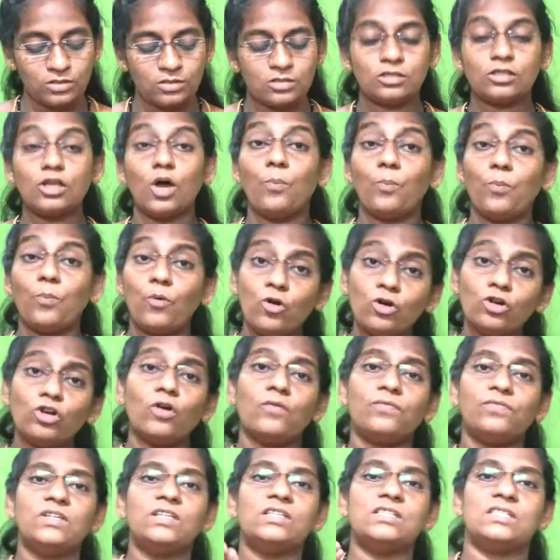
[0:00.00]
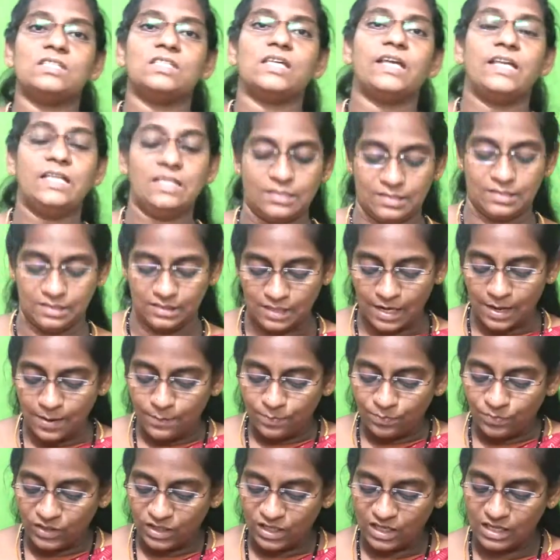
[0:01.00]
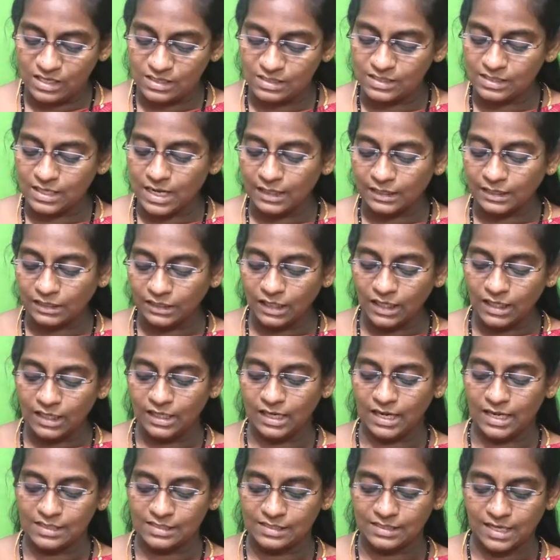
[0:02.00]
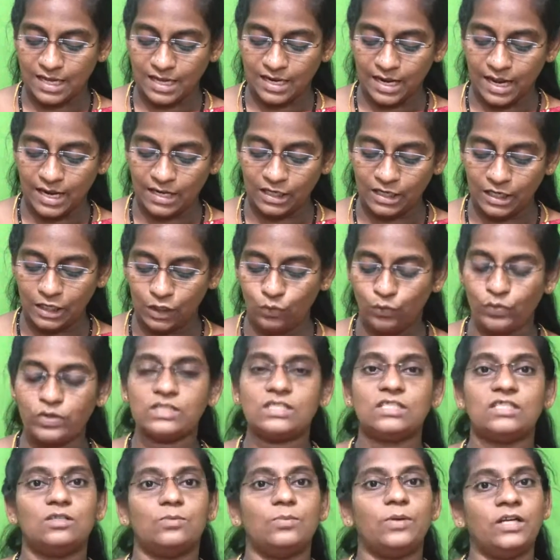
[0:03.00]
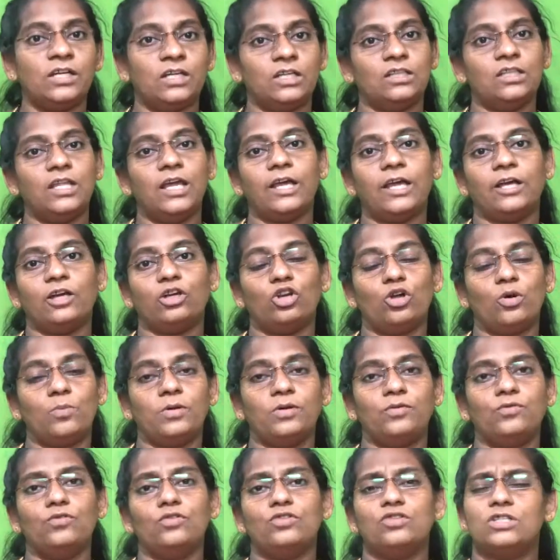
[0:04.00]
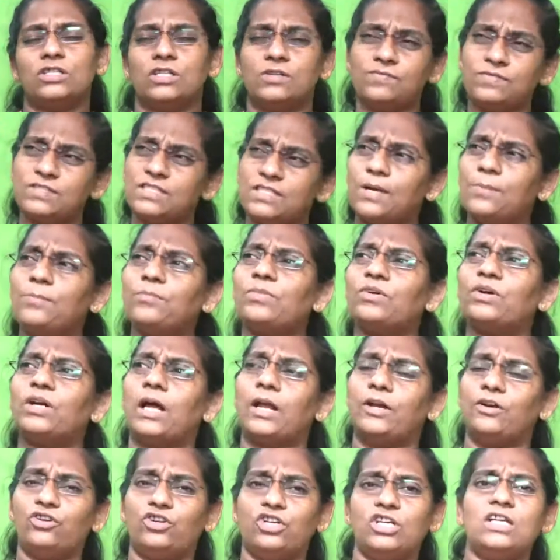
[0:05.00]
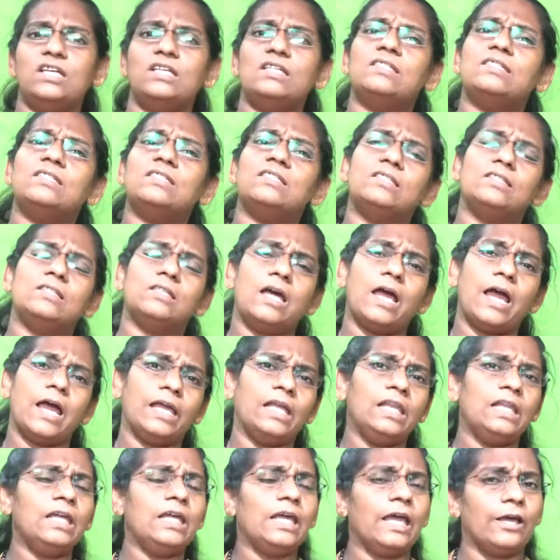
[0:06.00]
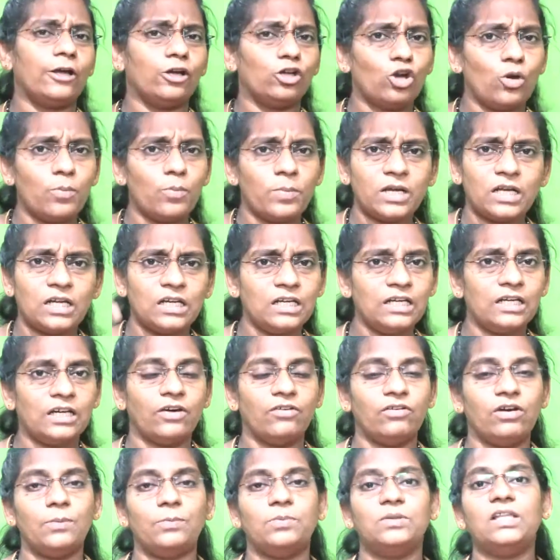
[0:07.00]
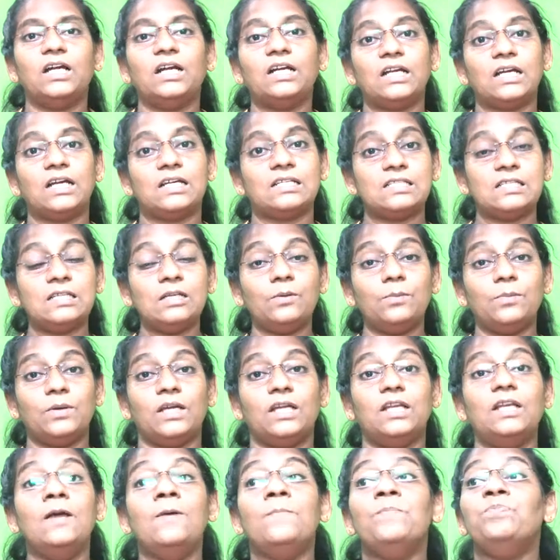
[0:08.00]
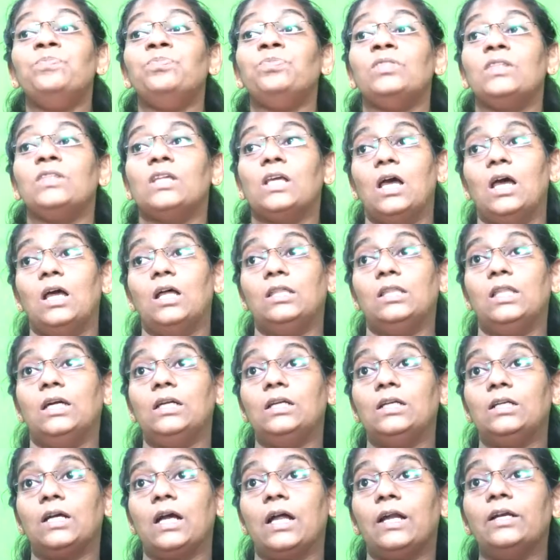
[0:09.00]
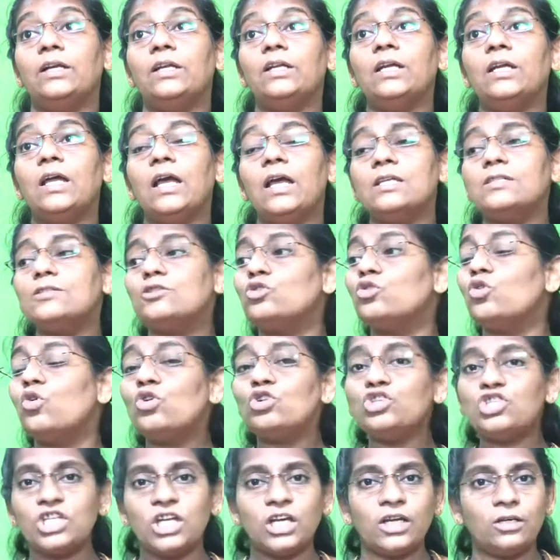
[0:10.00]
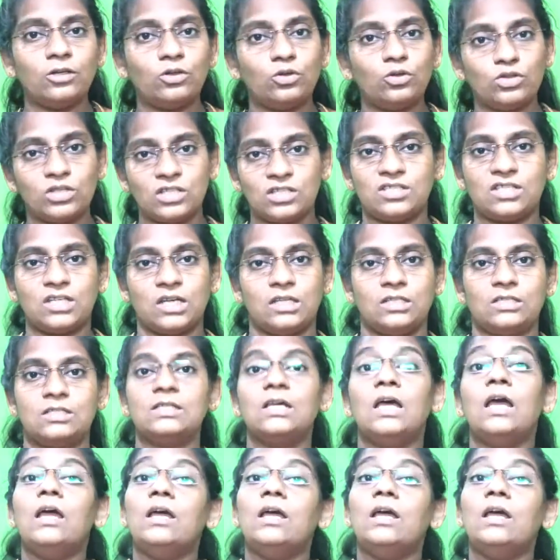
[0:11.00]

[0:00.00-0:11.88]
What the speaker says: Support of this science is nothing less than an investment in the economic future. If some country is highly economically developed, that doesn't mean that country has no share to the science.